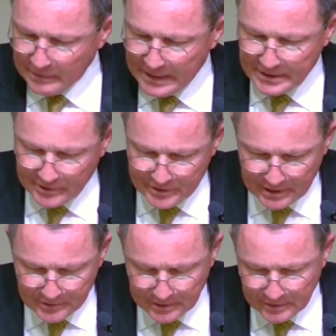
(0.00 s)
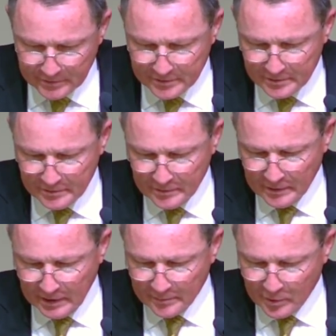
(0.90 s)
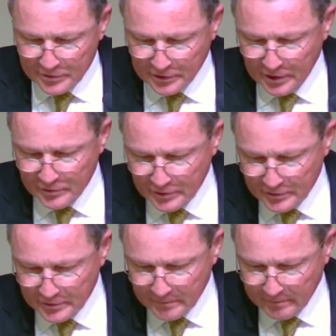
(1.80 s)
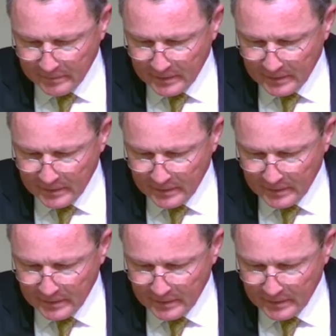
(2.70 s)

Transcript: in necessities, in persecutions,